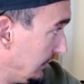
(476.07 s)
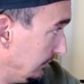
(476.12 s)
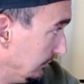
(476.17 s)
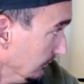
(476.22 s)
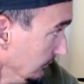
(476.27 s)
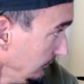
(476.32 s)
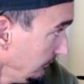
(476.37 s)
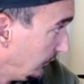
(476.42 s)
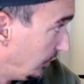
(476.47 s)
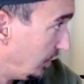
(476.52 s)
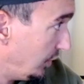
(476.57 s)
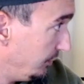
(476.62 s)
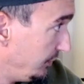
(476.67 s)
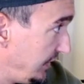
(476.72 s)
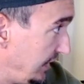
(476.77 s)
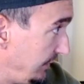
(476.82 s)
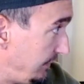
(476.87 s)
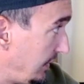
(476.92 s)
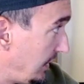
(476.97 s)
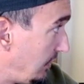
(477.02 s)
Home
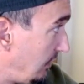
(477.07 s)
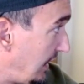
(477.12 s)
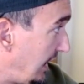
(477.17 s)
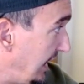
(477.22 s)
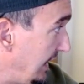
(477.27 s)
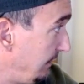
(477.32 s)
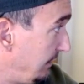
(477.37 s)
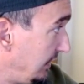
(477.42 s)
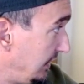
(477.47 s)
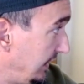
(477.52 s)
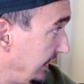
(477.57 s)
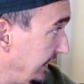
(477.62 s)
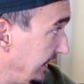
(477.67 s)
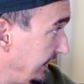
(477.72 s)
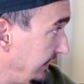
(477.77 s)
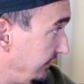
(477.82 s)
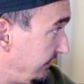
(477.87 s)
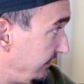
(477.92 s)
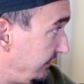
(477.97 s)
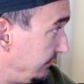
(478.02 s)
Depot, I
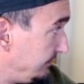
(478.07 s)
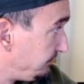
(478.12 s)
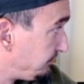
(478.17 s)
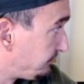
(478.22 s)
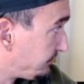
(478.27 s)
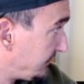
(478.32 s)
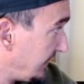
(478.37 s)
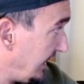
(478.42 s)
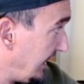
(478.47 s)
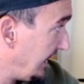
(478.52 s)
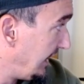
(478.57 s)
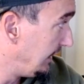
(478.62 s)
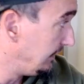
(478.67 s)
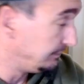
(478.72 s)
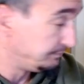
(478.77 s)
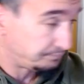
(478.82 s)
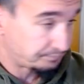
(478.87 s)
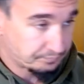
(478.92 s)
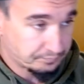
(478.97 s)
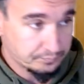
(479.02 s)
believe that
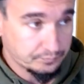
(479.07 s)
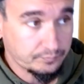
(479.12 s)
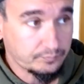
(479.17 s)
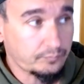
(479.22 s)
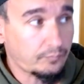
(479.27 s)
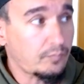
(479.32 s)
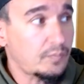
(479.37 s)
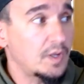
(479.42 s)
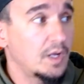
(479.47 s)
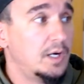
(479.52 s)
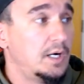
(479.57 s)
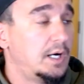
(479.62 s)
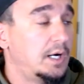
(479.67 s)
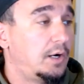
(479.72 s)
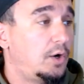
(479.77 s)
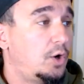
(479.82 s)
Home